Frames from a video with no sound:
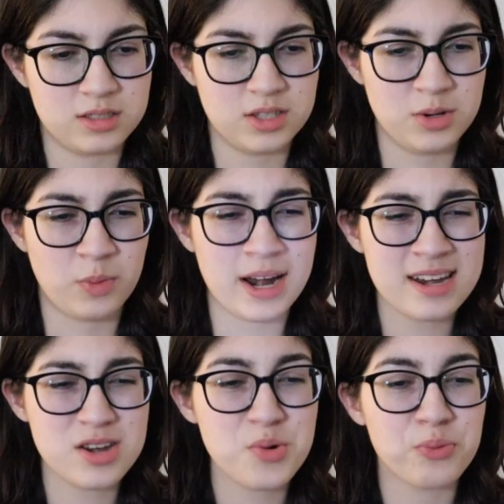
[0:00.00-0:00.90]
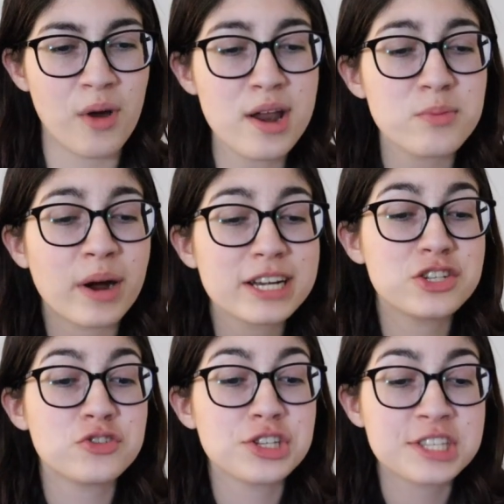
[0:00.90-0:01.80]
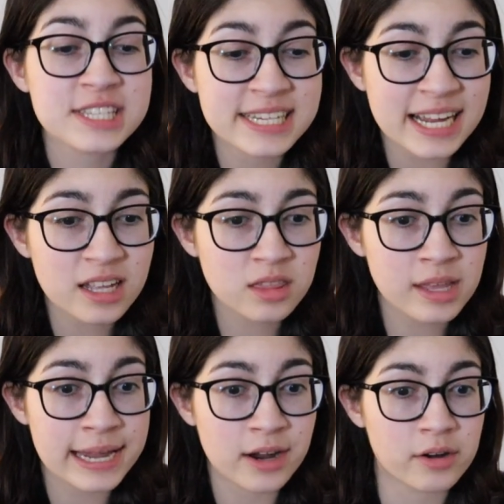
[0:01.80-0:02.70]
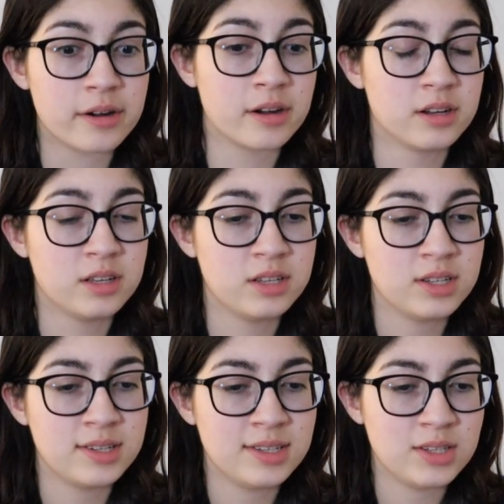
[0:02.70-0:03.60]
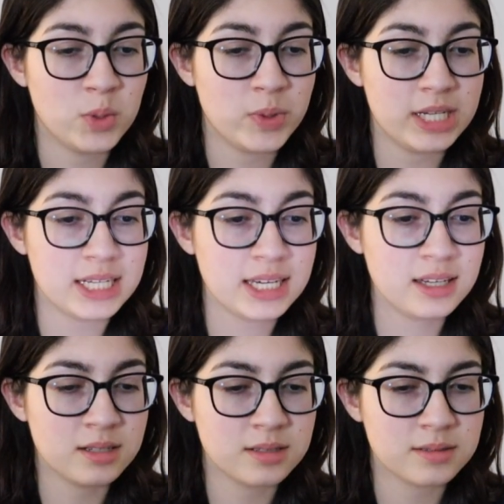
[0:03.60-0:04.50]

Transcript: Dude, why didn't you run? Why'd you just stand there? You idiot.